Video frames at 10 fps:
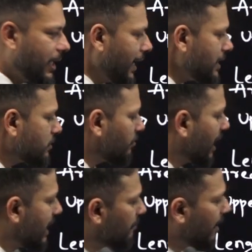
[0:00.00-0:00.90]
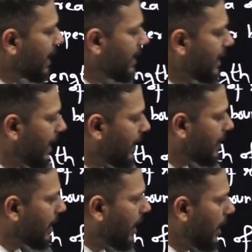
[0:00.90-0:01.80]
guys? We are dividing
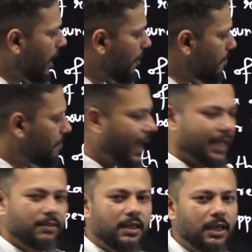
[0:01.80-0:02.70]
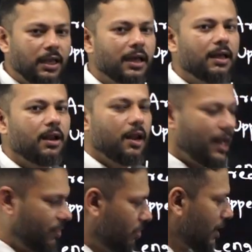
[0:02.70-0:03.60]
area by the
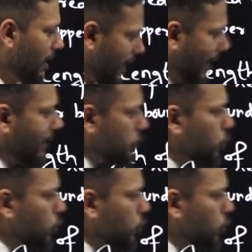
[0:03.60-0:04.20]
length, and let us